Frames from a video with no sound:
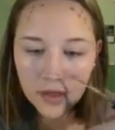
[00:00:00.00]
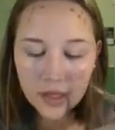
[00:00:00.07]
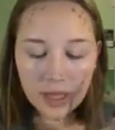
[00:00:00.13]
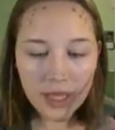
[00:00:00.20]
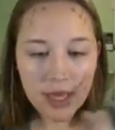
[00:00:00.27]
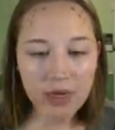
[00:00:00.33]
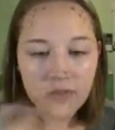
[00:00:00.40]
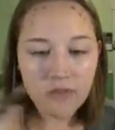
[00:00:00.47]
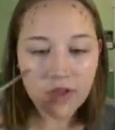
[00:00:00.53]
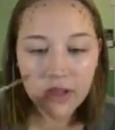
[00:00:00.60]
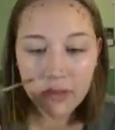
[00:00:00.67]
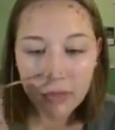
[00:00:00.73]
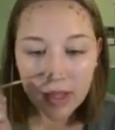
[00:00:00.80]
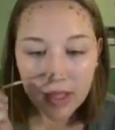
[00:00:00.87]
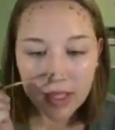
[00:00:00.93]
I kind of
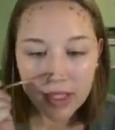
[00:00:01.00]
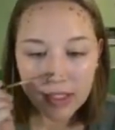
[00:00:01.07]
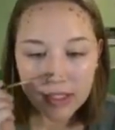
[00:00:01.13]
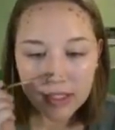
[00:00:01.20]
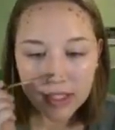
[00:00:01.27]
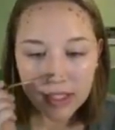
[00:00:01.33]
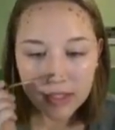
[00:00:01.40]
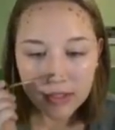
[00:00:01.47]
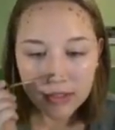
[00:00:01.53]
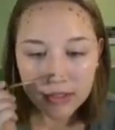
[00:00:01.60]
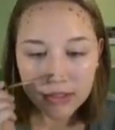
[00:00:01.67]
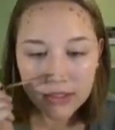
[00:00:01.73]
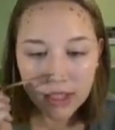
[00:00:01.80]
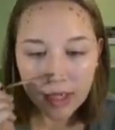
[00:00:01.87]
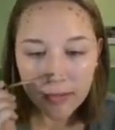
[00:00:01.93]
make it into like a
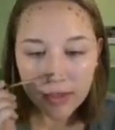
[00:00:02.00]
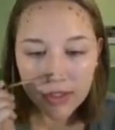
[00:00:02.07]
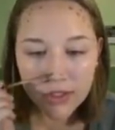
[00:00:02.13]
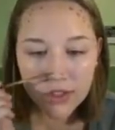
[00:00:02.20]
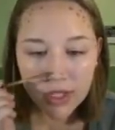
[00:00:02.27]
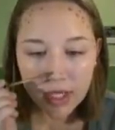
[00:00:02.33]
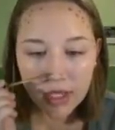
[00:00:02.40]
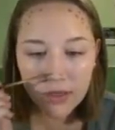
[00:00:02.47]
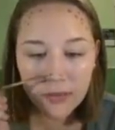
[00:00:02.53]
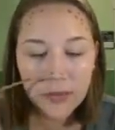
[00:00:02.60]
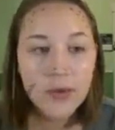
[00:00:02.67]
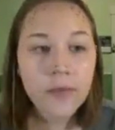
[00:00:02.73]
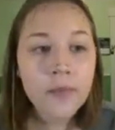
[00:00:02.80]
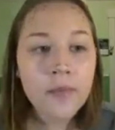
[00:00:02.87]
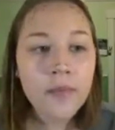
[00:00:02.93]
little diamond shape
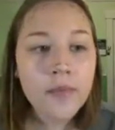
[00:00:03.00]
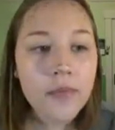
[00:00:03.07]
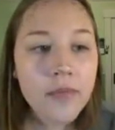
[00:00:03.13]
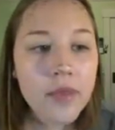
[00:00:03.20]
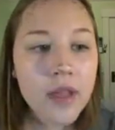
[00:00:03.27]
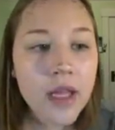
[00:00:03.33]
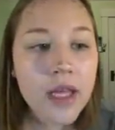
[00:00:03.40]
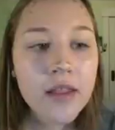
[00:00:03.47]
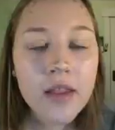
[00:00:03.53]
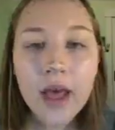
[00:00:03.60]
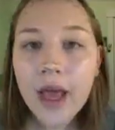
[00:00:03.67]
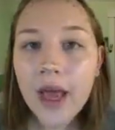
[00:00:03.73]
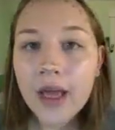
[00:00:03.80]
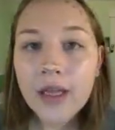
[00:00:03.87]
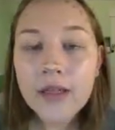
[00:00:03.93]
like
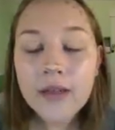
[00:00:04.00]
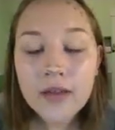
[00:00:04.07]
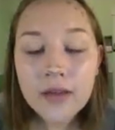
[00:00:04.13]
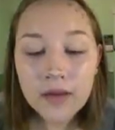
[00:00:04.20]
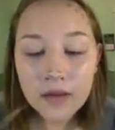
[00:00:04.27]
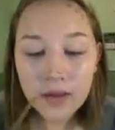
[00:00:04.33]
that.